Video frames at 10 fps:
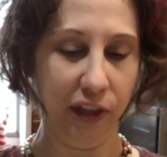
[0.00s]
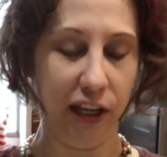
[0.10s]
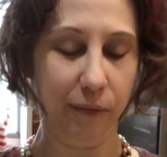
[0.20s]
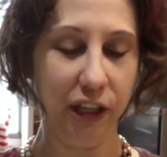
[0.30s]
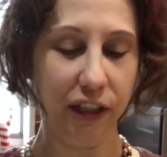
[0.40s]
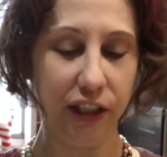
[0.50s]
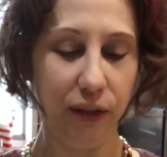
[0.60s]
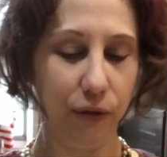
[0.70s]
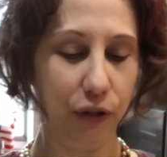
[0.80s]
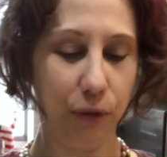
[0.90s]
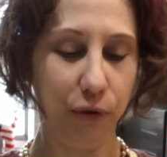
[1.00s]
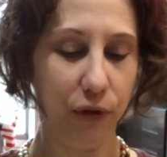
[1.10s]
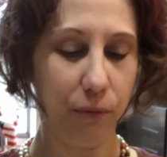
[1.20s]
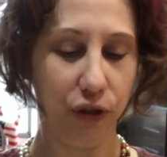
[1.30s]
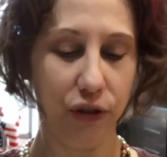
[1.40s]
And I'm not going to use a spoon,
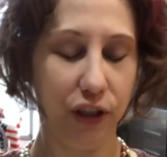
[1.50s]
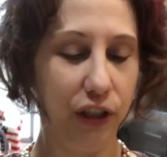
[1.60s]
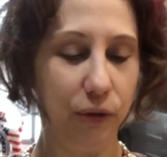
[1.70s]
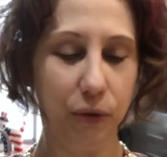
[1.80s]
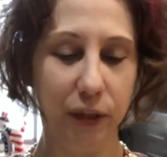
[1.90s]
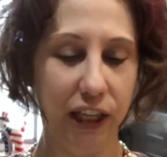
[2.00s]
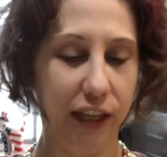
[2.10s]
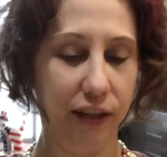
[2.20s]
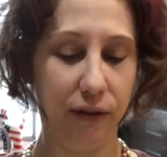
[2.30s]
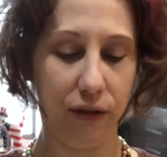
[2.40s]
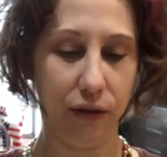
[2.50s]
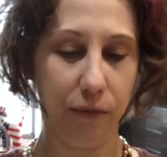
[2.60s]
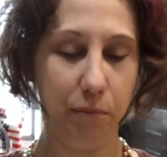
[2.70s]
I'm just going to use my hands.